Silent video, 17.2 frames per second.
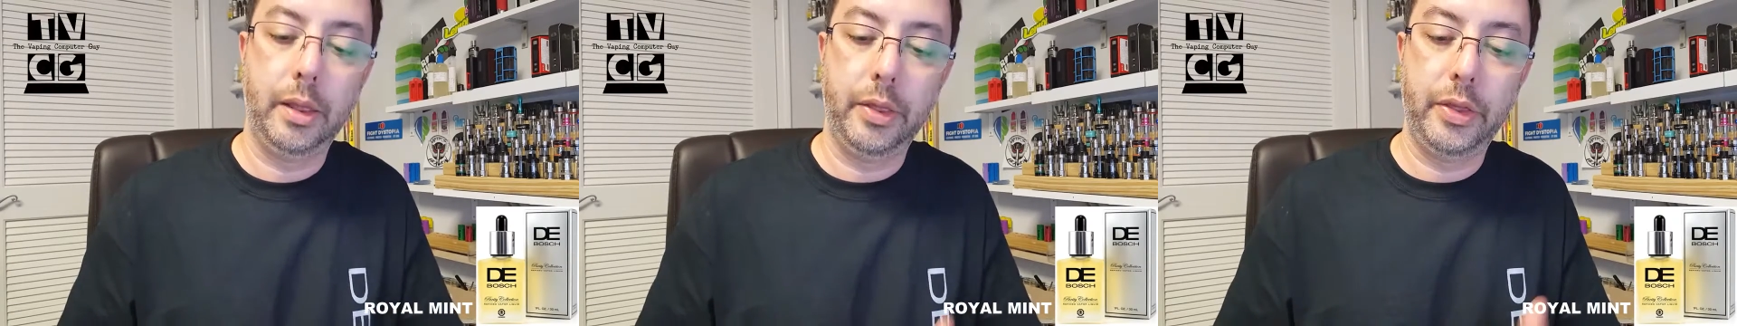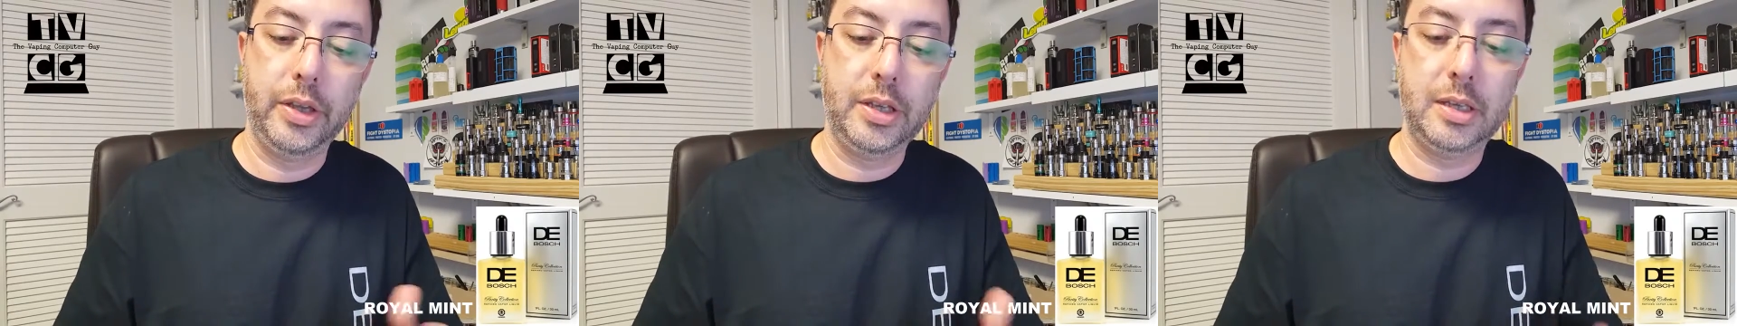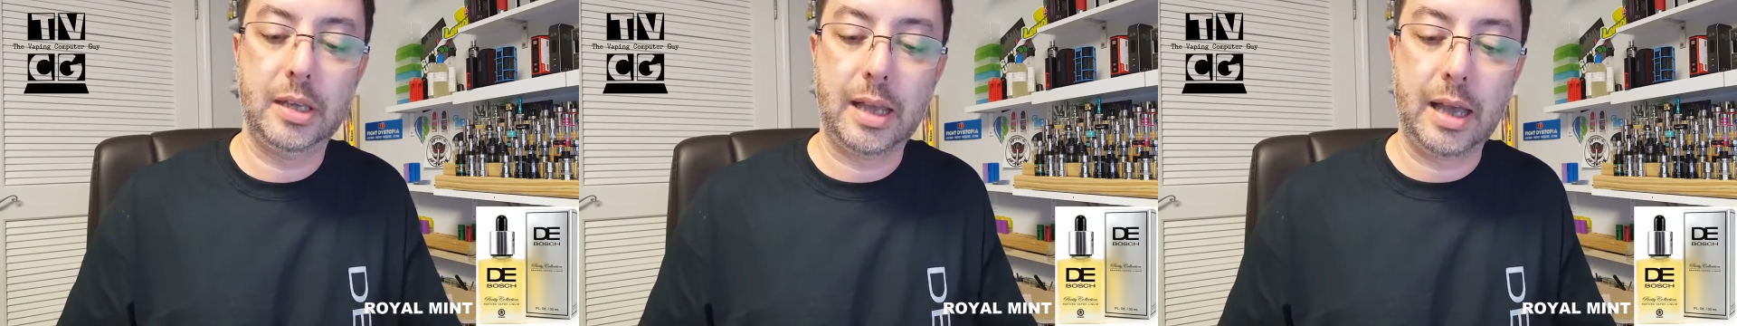
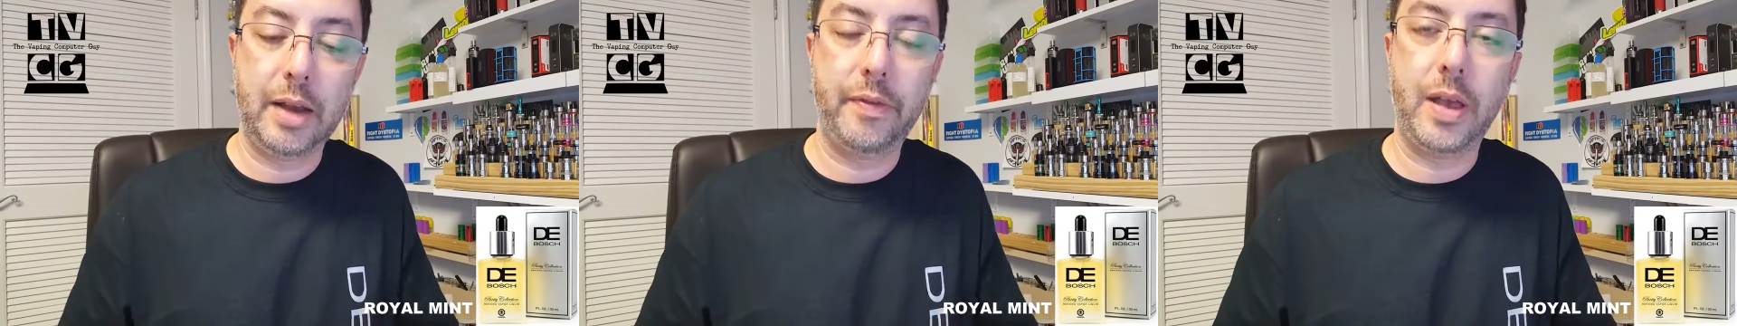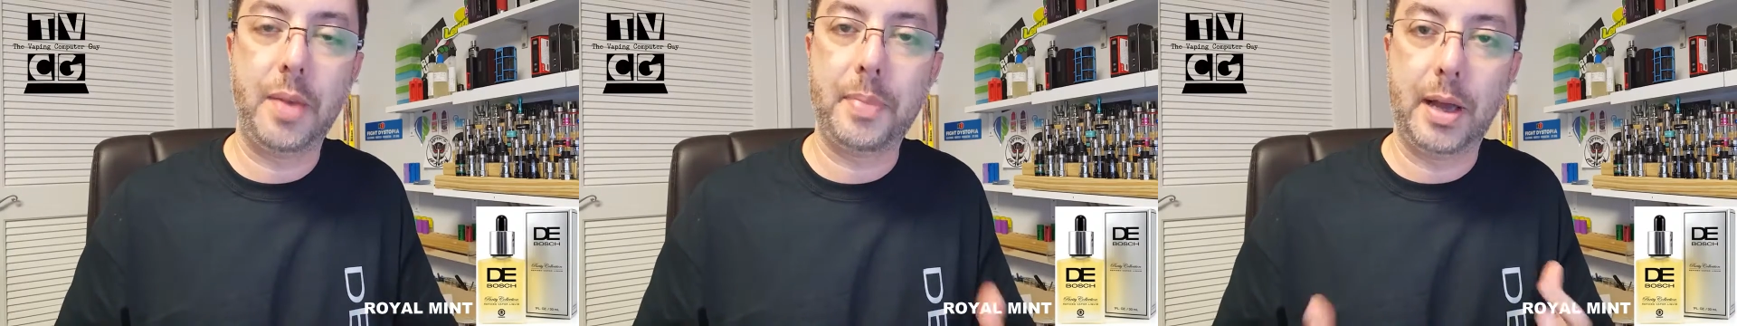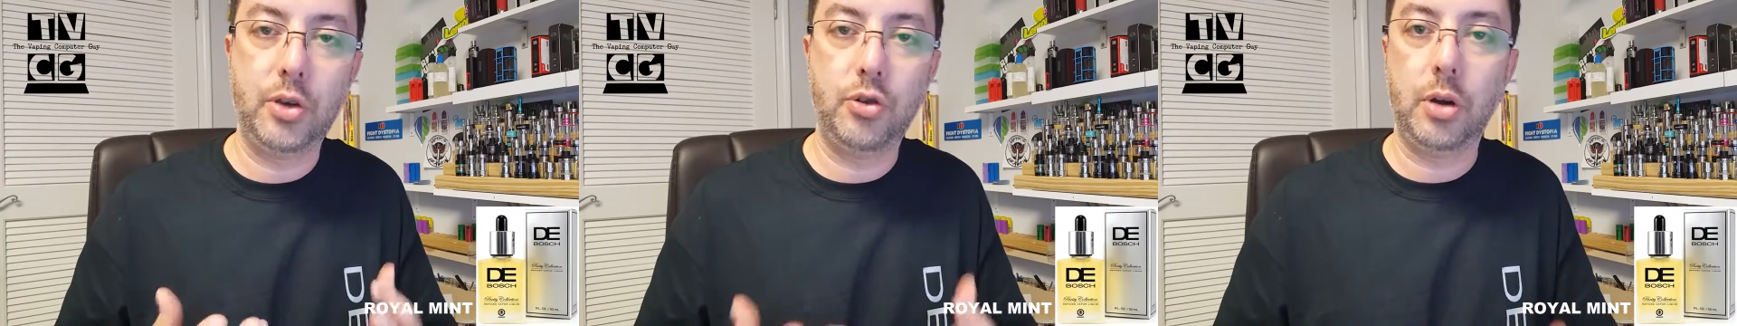This is the kind of
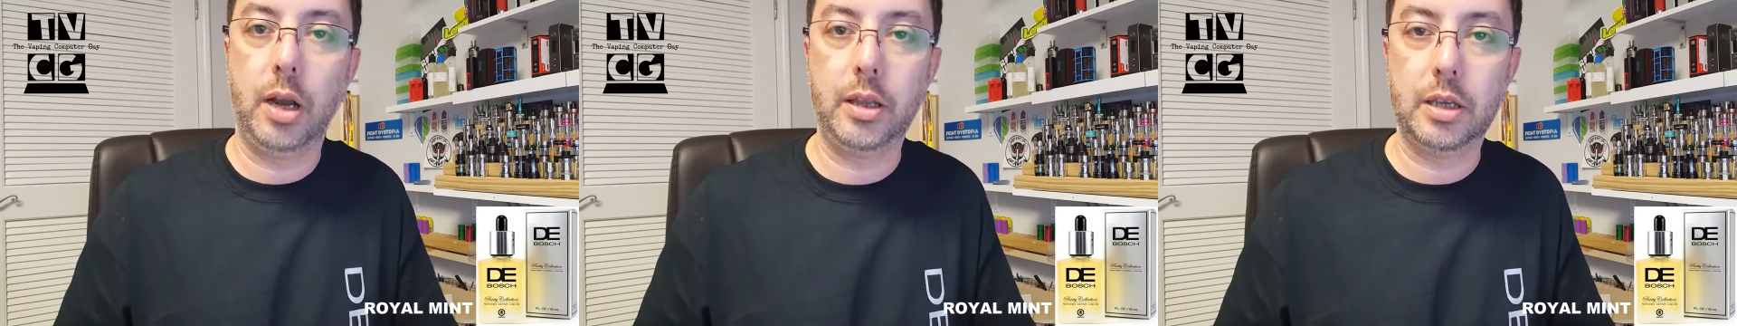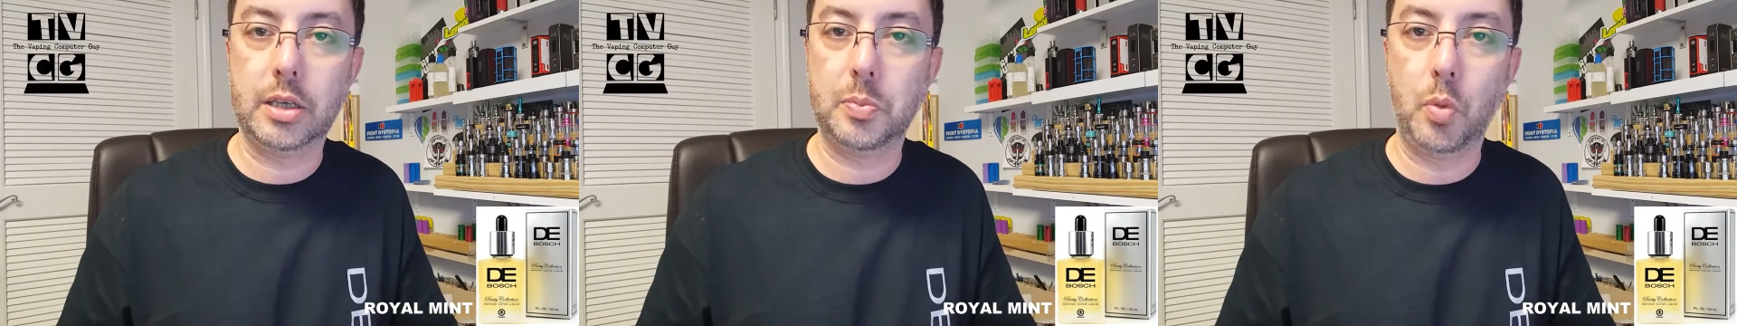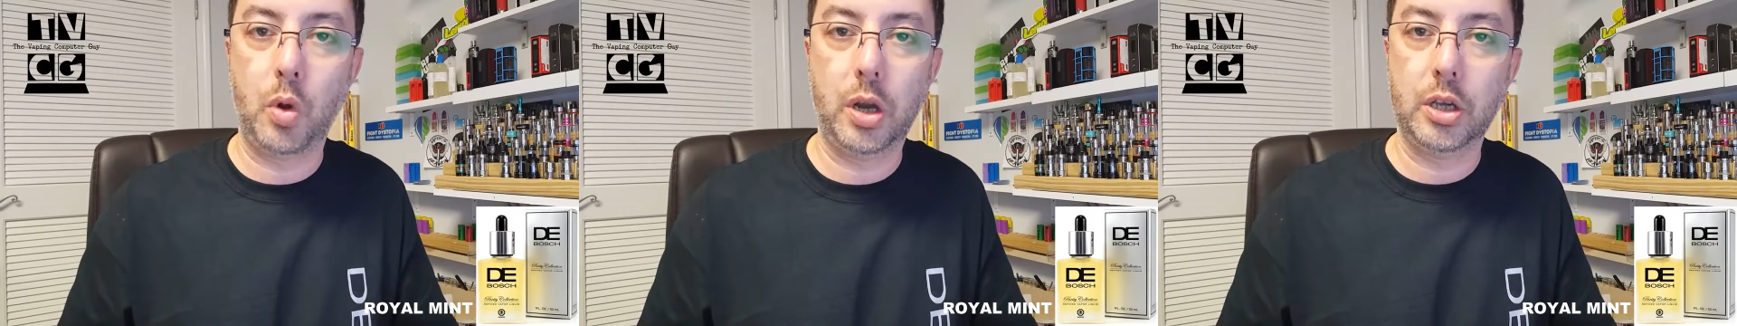vape I tried
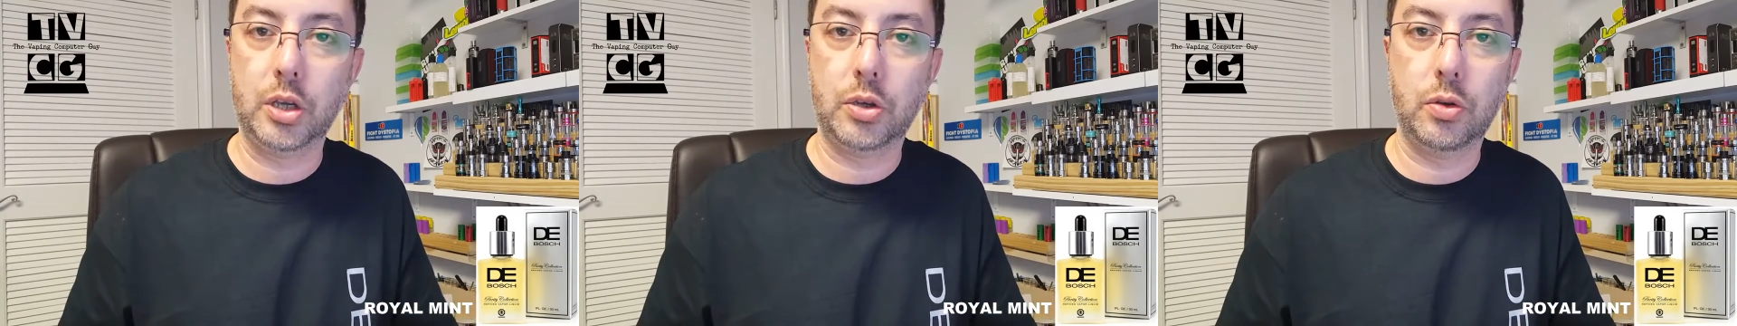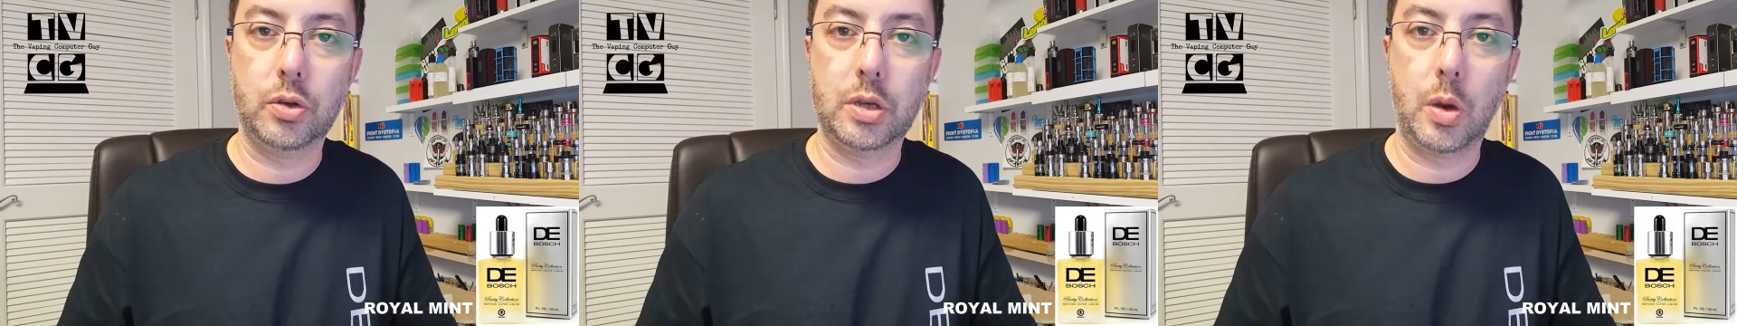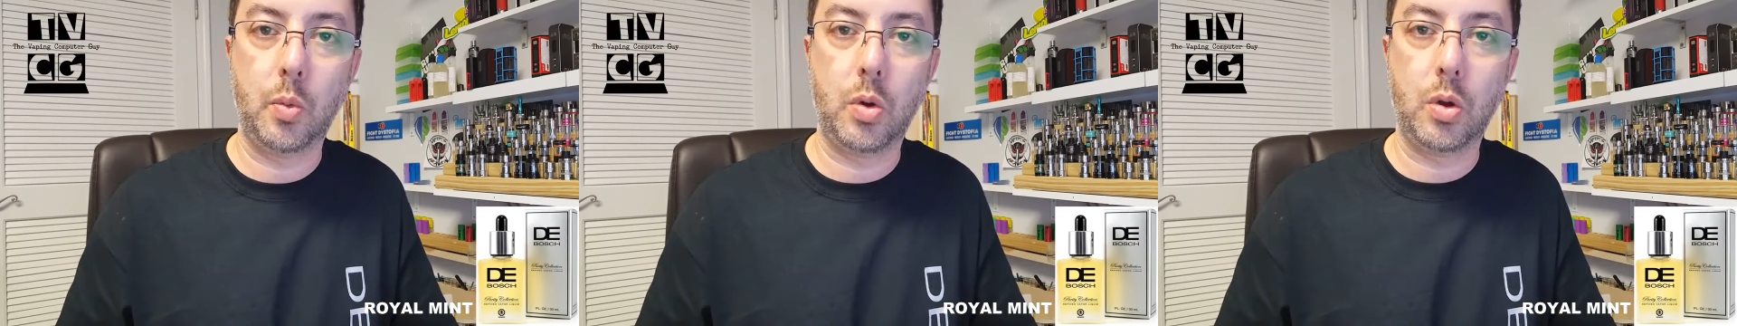this morning as
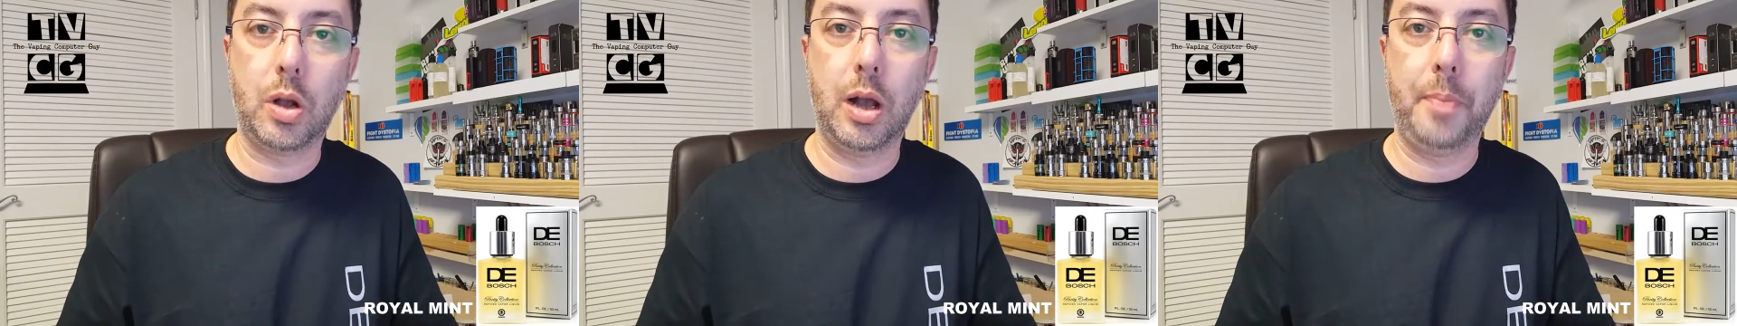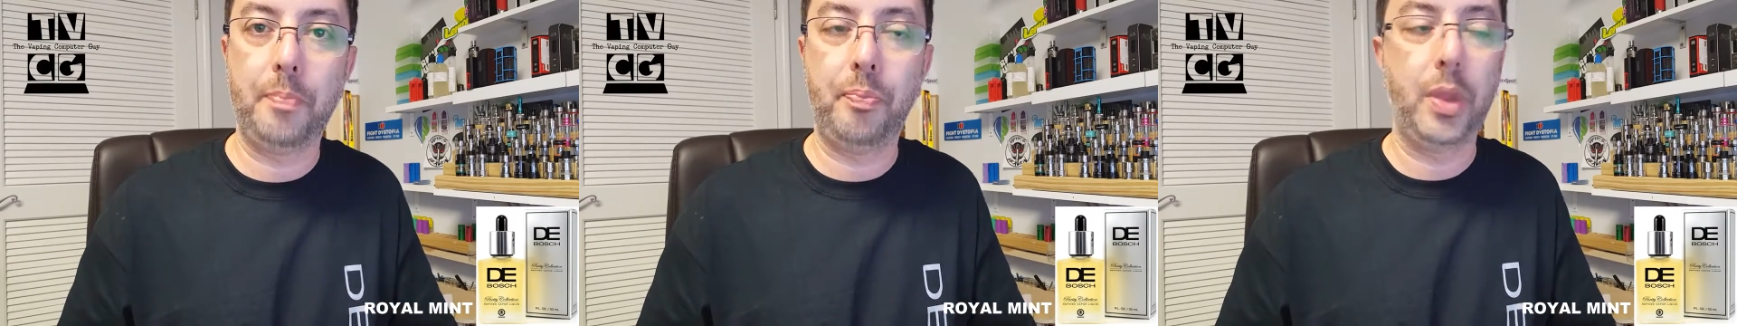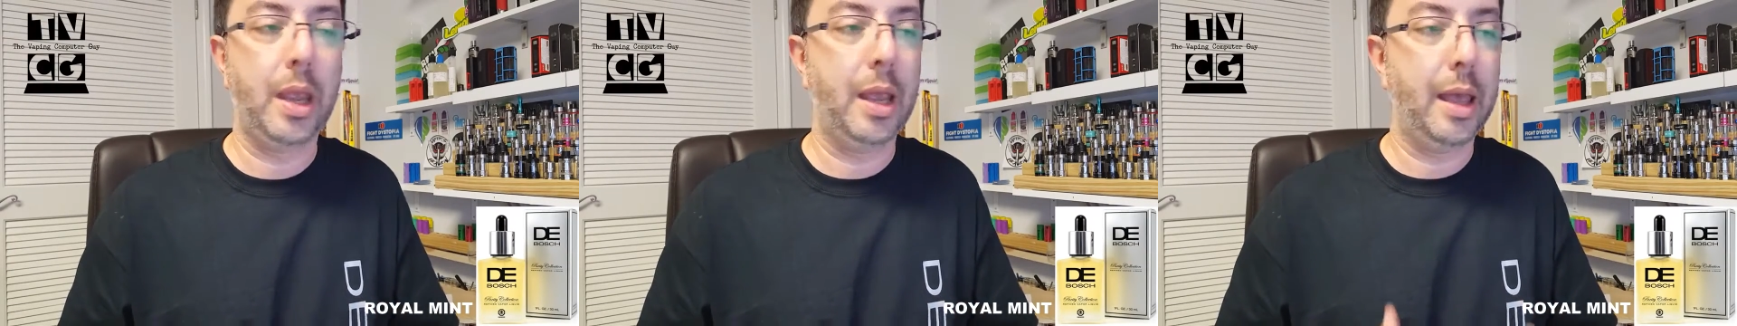soon as I woke
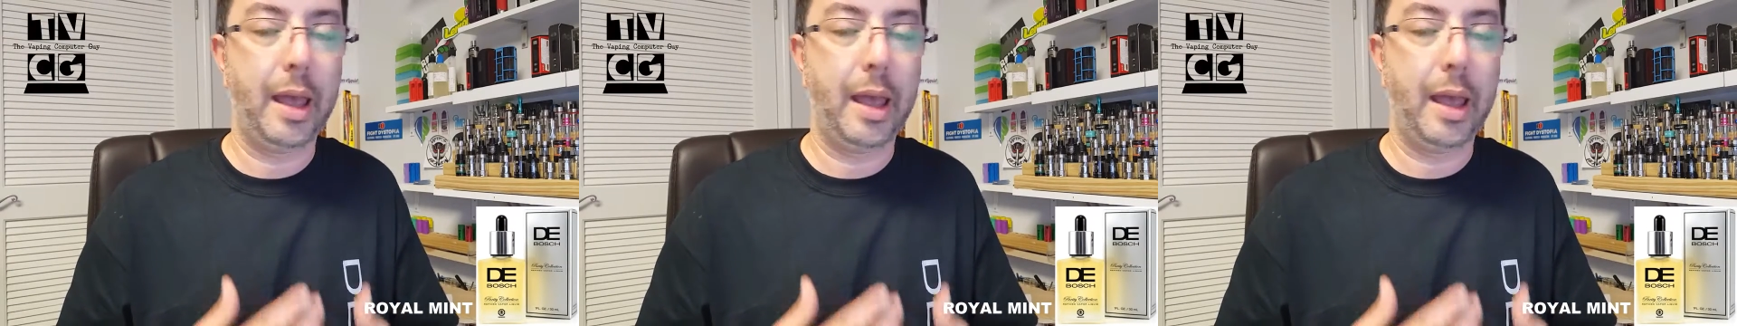up,